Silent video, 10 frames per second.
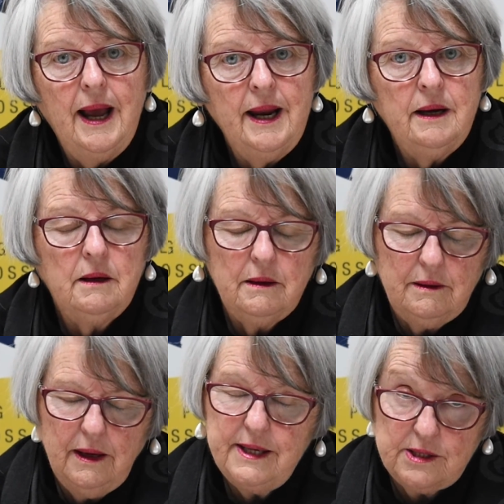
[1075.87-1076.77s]
and
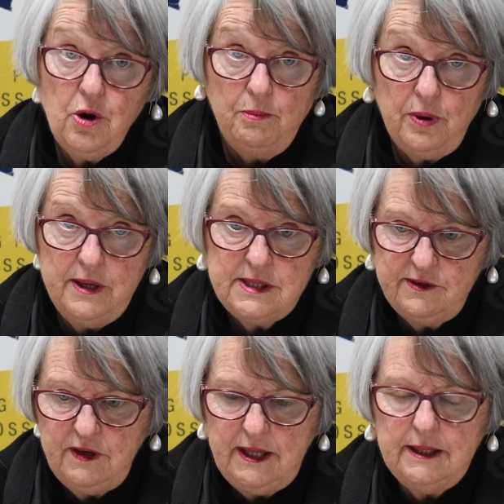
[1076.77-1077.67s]
less
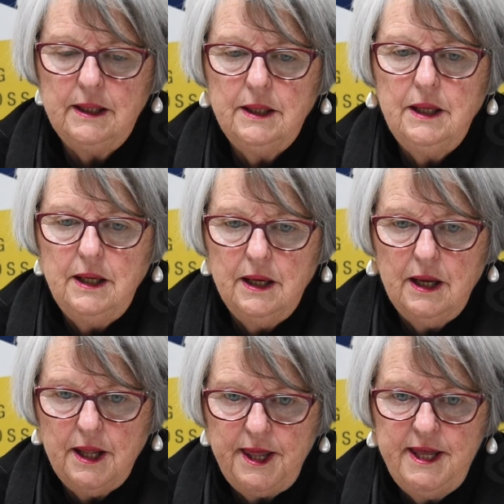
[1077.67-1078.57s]
comprehensively.
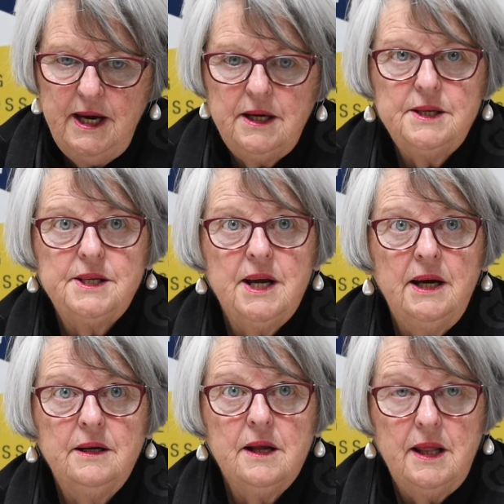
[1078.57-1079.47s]
Thinkers
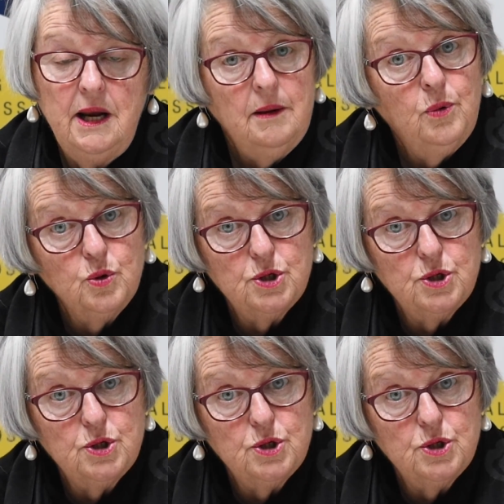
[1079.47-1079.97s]
tend to think more